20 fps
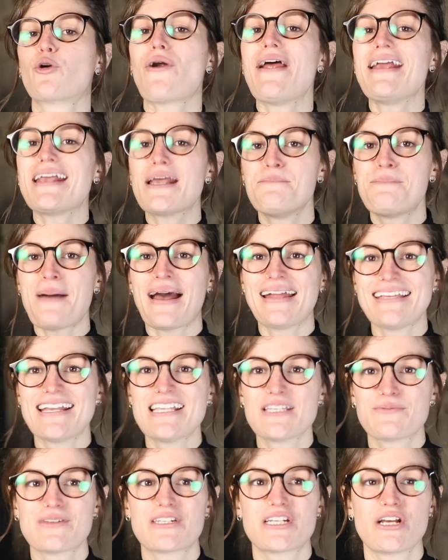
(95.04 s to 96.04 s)
great
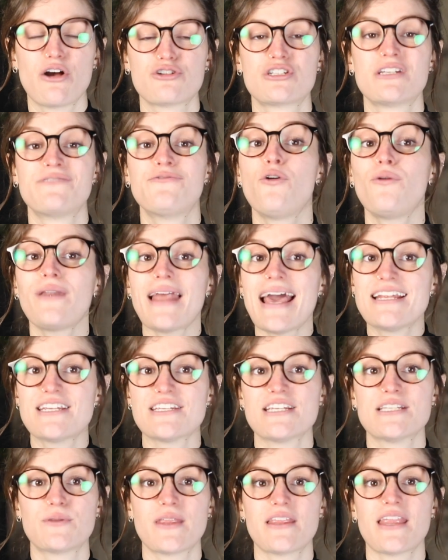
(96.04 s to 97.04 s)
companions with children of all
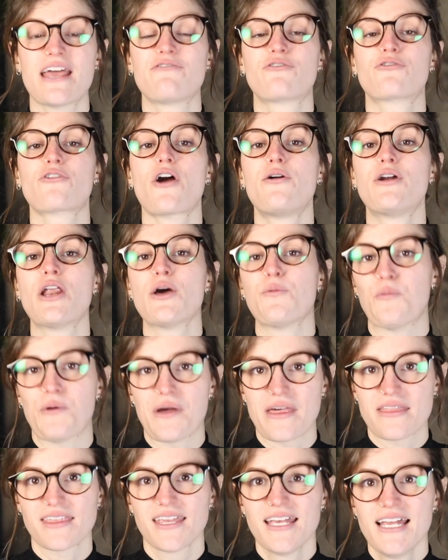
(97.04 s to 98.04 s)
ages that they've grown up
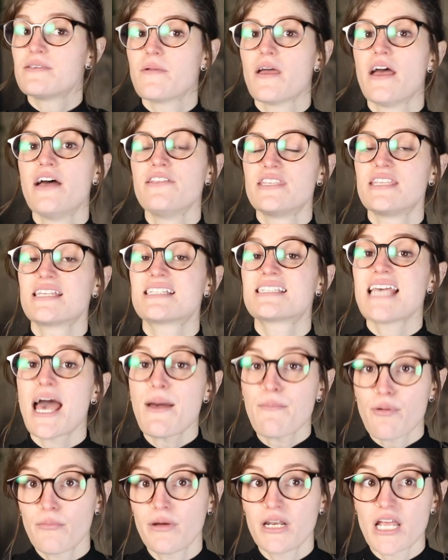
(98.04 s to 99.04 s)
with. The
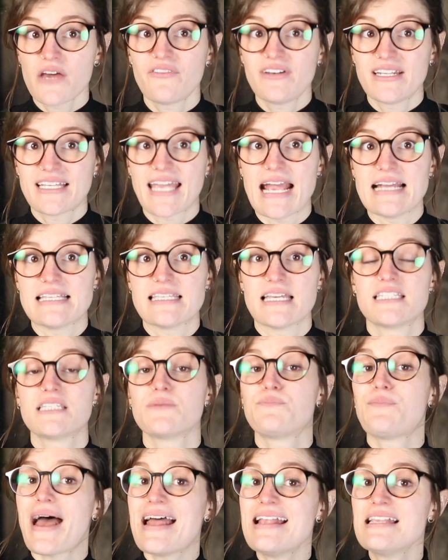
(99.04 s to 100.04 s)
temperament of an Akita
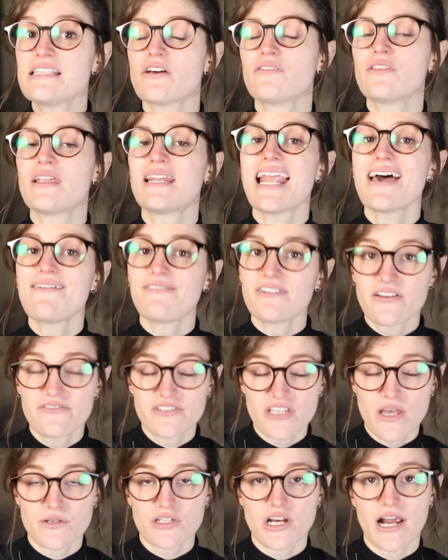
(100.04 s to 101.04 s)
depends on the level of
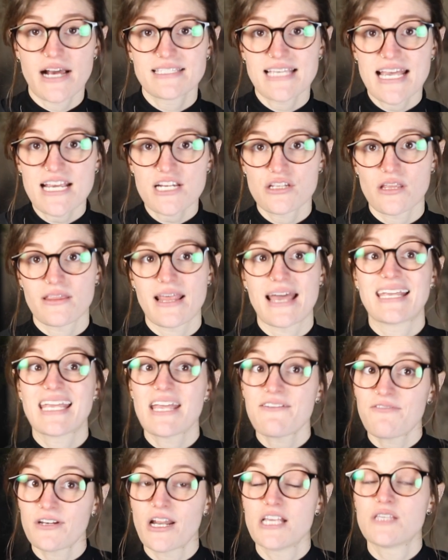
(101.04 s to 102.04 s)
socialisation that they're
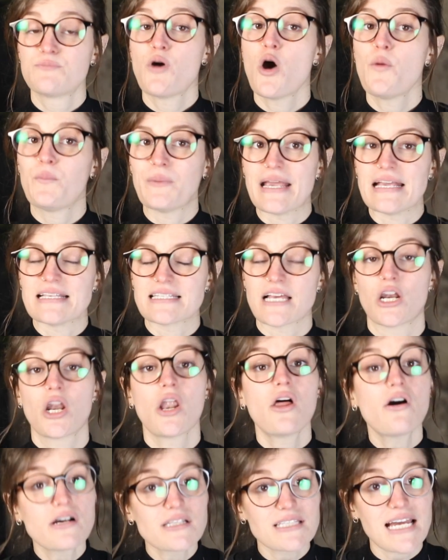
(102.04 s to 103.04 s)
given as puppies,
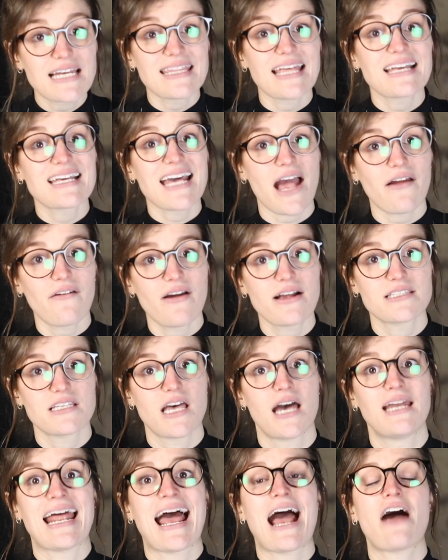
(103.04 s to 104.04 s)
alongside their character
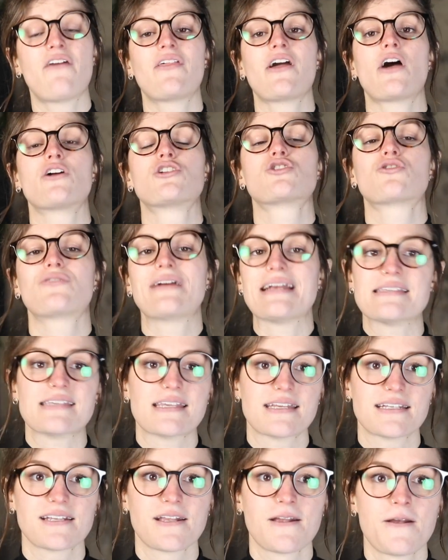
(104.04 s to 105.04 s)
and how they are
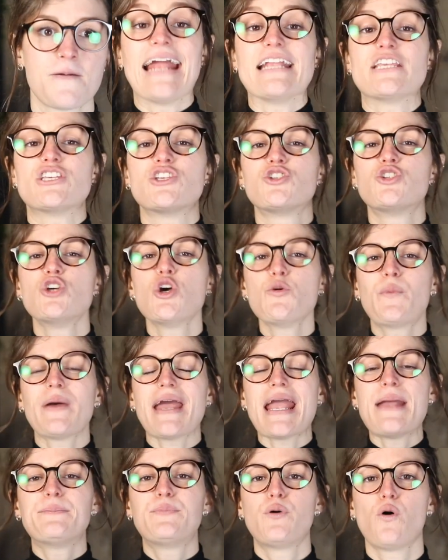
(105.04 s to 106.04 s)
treated. It's super
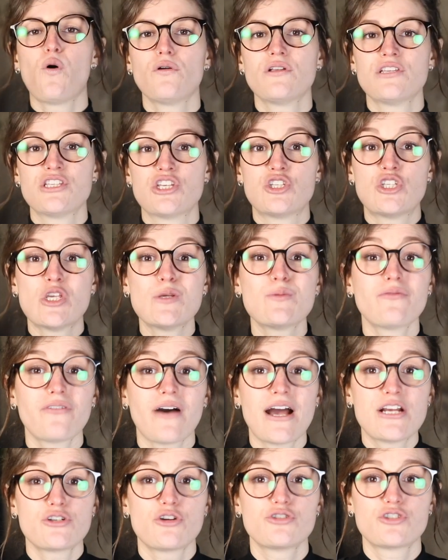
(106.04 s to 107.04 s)
important to
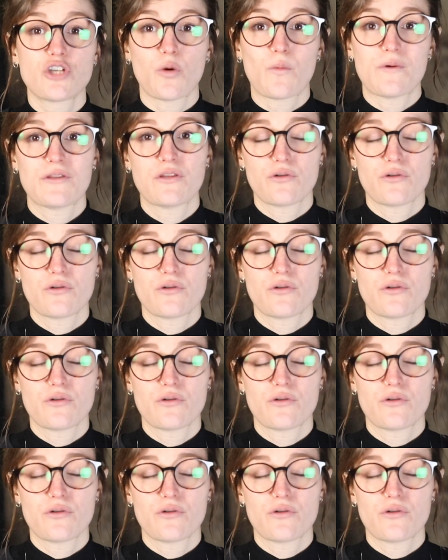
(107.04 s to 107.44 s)
supervise your dog with